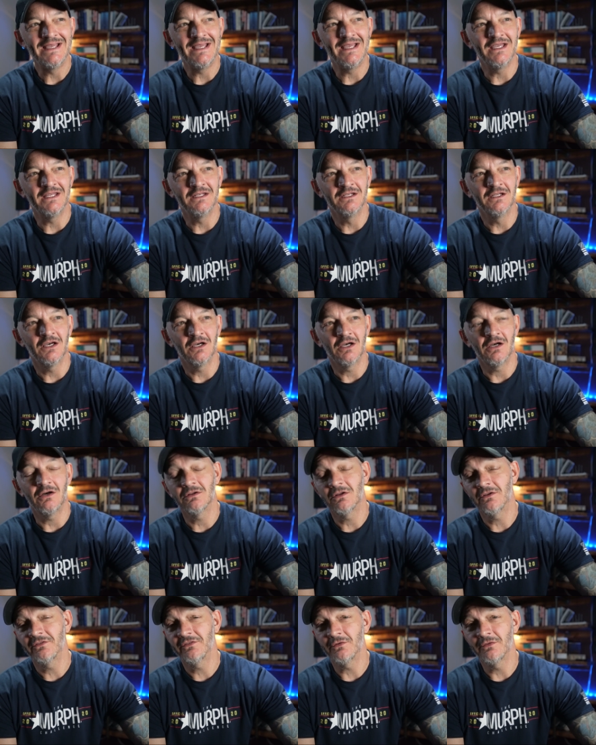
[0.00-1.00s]
And uh,
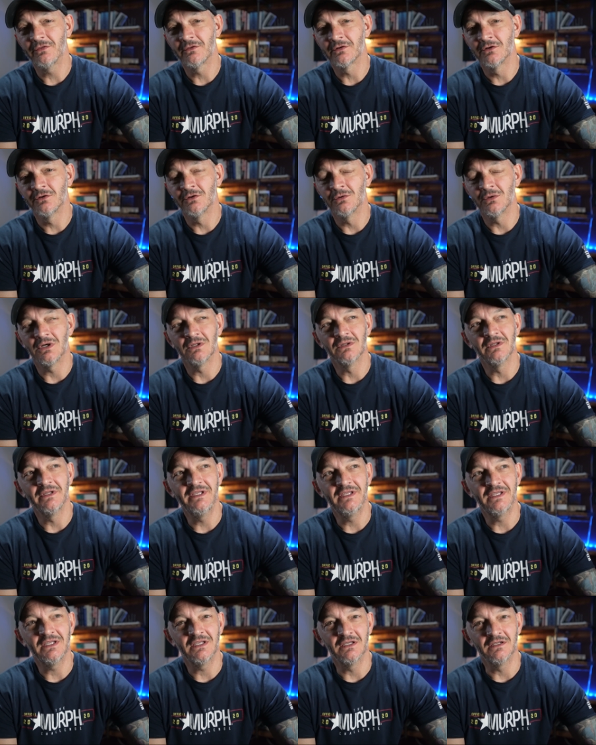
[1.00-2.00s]
I'll also throw a
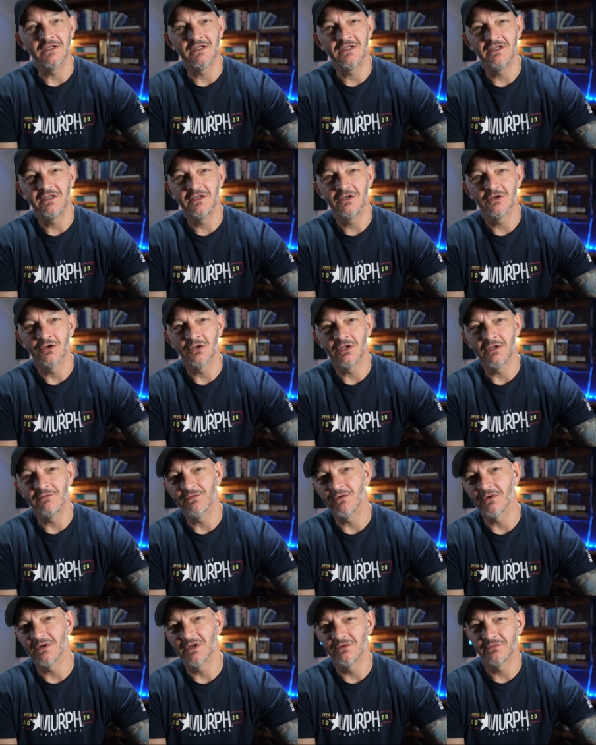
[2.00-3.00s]
link in here
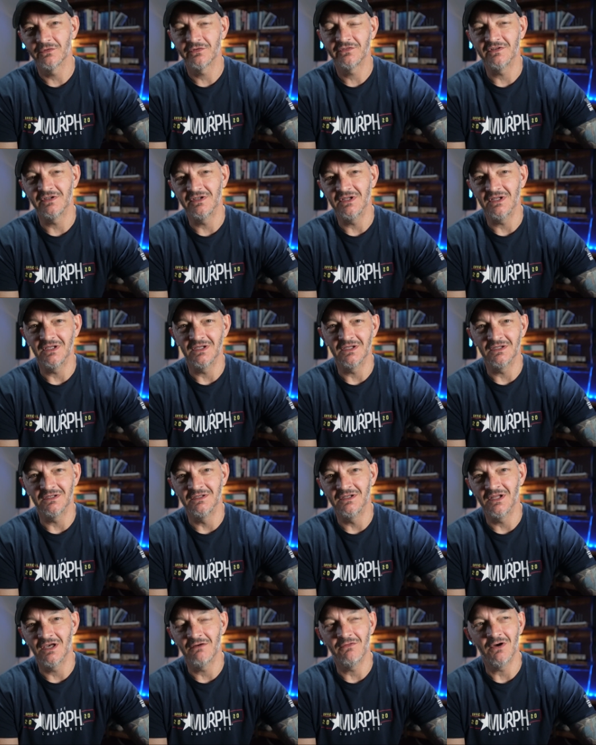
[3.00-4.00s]
if you're interested
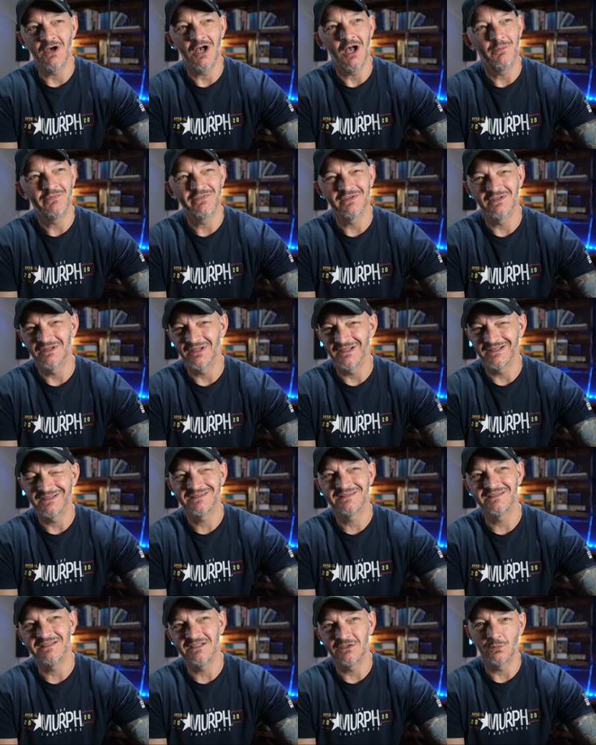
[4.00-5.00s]
in DevOps and like
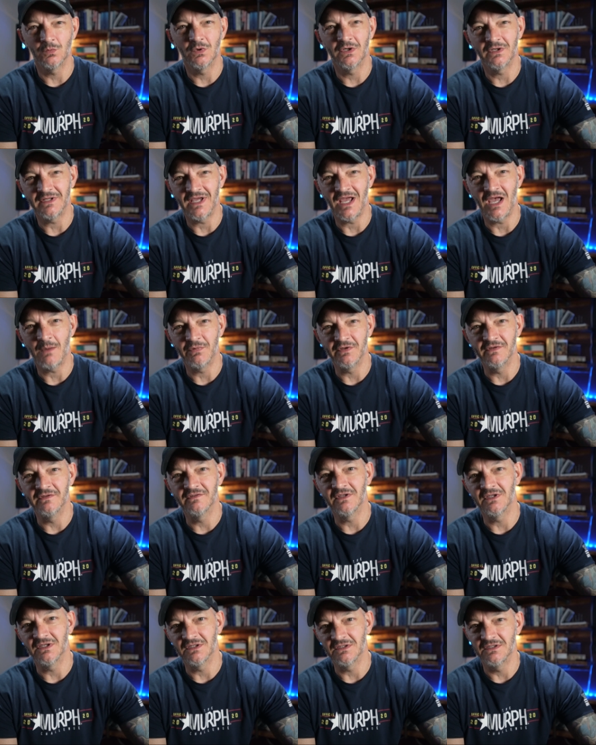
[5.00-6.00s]
seeing what
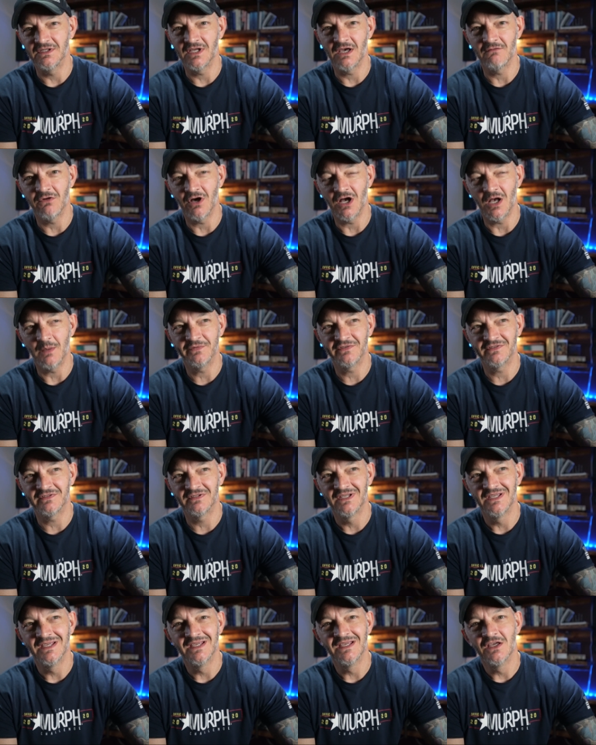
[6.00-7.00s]
happens in DevOps
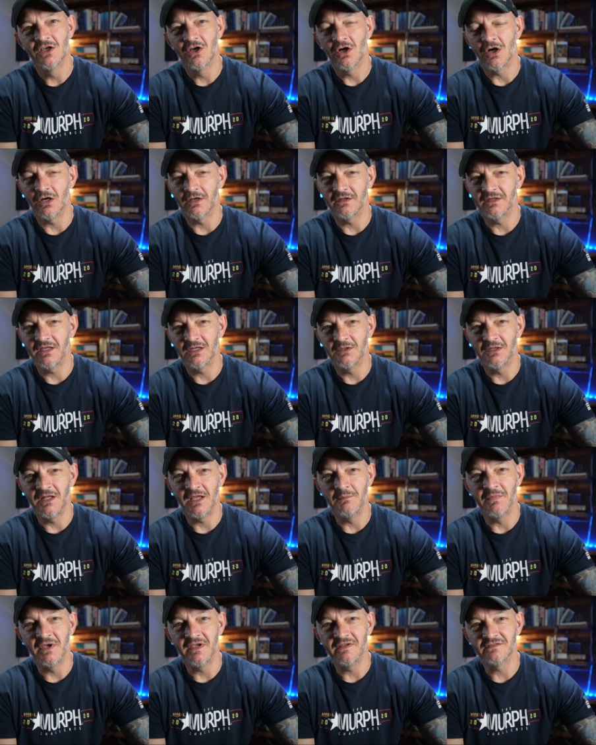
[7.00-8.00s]
on a
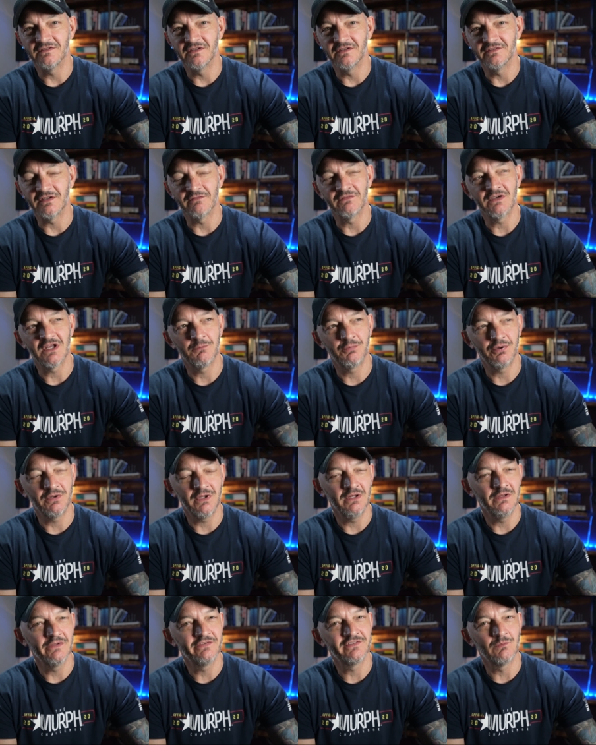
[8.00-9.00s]
day-to-day basis. I've got a
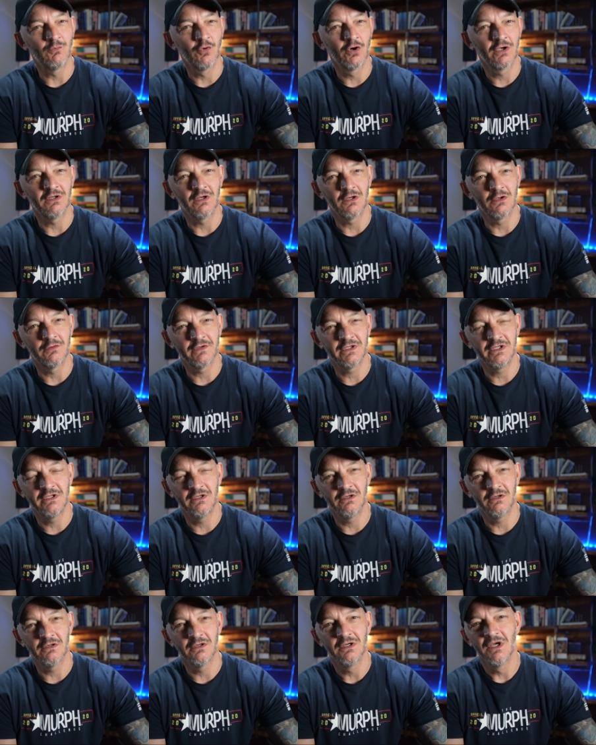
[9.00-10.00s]
playlist I'm working on over
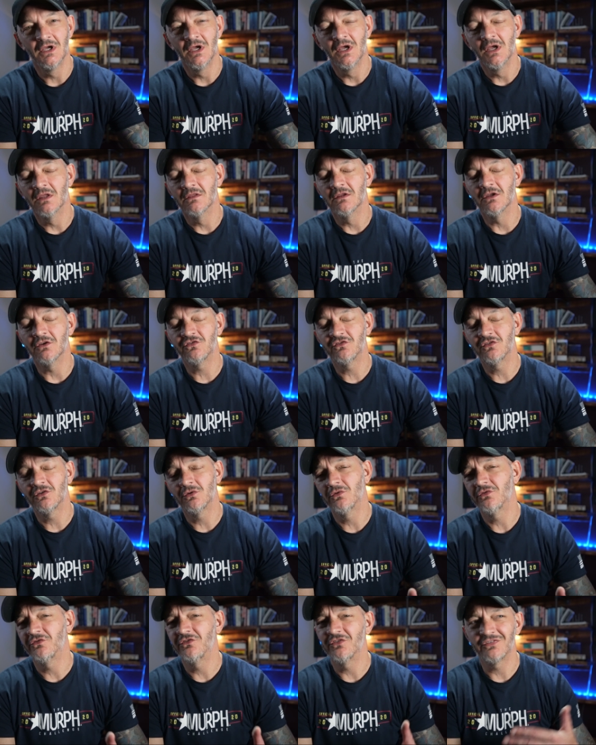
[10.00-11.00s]
here that
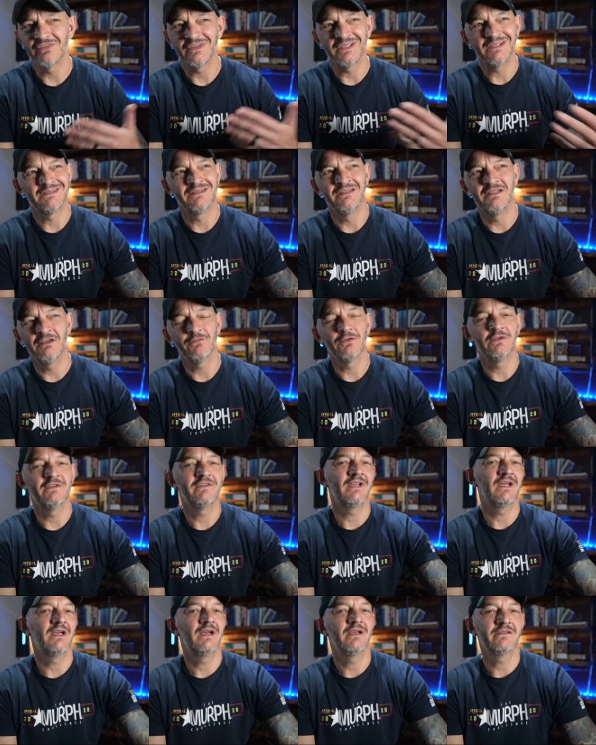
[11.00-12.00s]
shows just like different
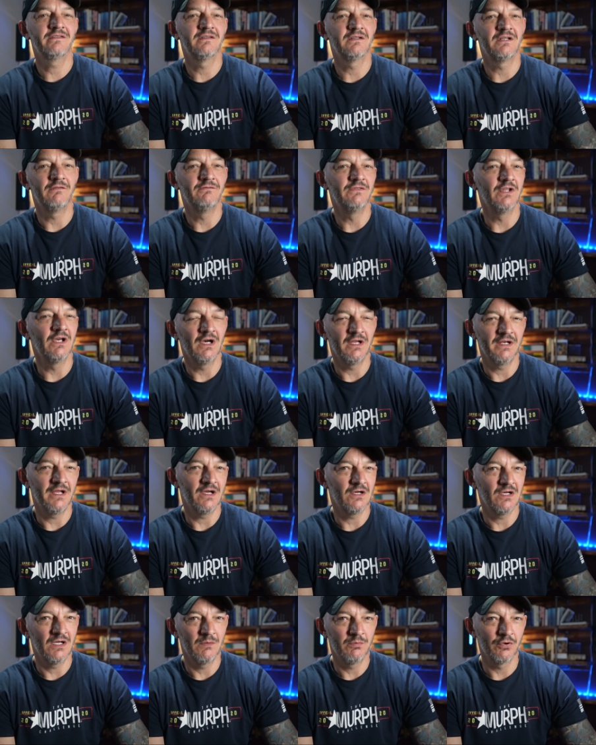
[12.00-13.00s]
tasks that I've done,
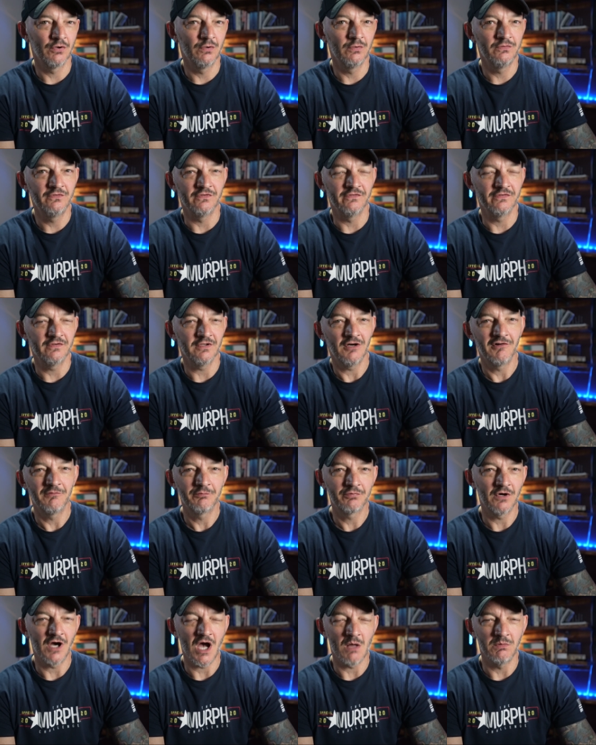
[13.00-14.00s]
how I approach and
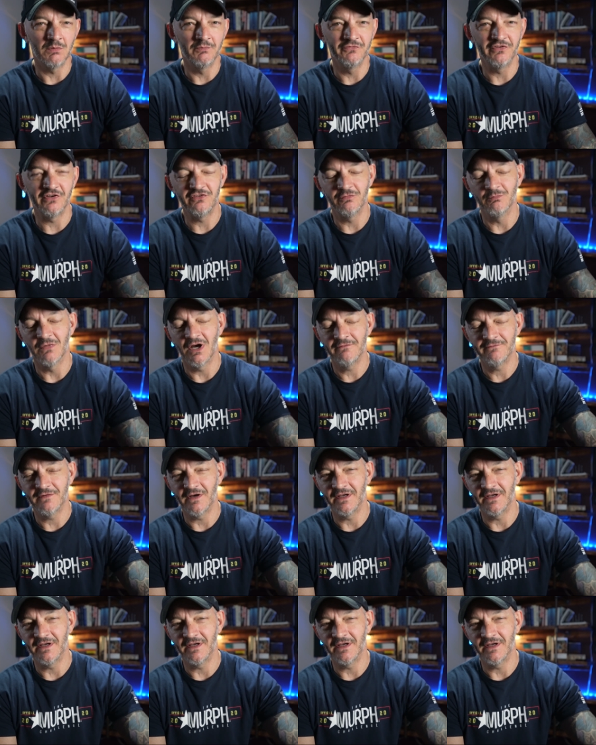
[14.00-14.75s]
solve problems that you might